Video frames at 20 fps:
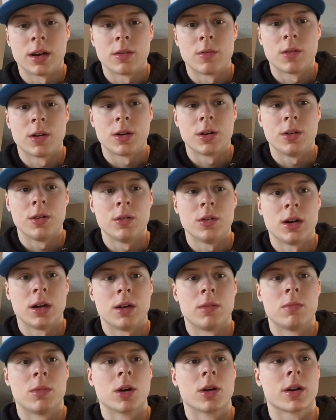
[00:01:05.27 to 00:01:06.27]
I want to
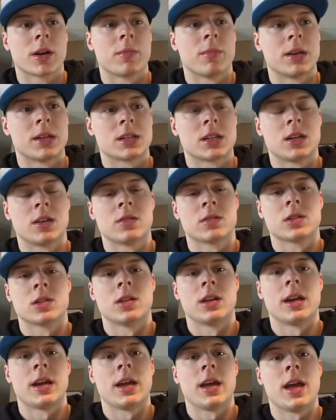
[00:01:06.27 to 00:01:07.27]
market myself so
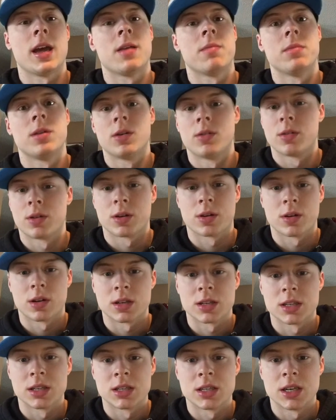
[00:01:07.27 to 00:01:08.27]
that I am known
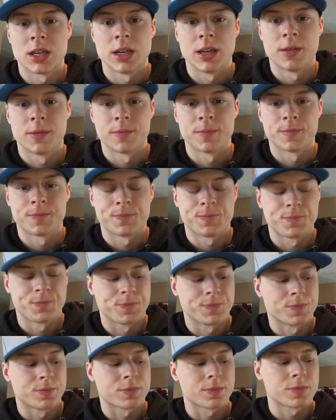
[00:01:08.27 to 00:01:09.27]
across the city.
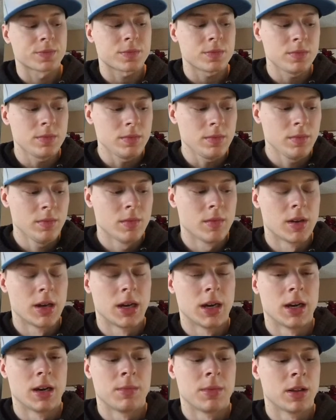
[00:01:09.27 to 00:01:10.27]

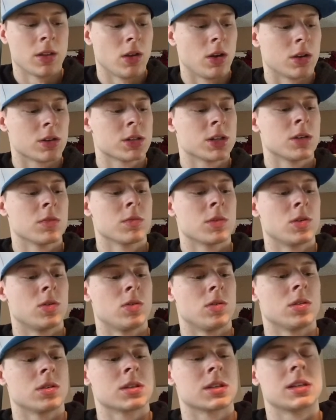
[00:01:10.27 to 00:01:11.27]
My long-term
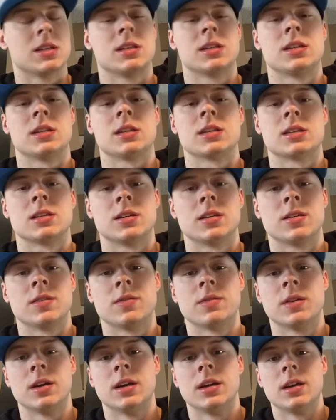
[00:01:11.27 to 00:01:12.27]
goals consist
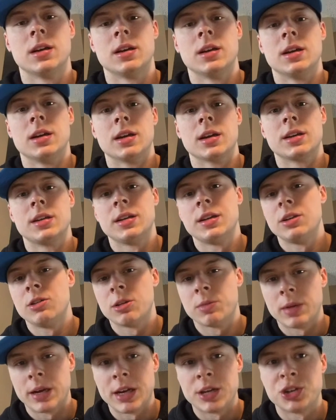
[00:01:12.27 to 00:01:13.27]
of
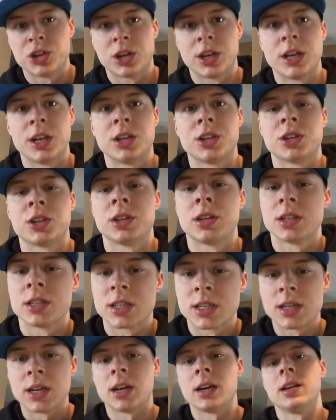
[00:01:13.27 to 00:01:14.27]
continuing my education and
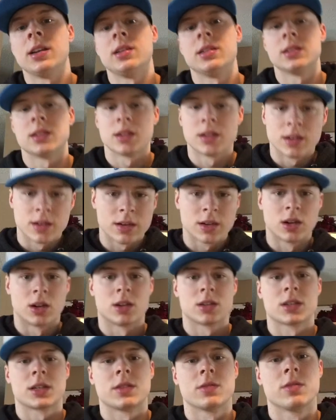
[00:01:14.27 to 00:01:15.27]
studies and
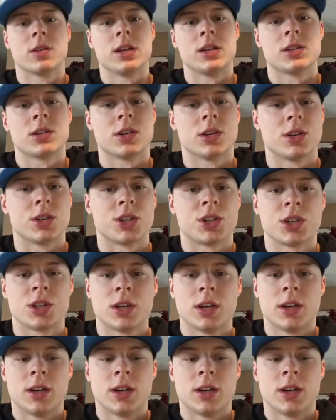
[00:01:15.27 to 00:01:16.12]
constant research.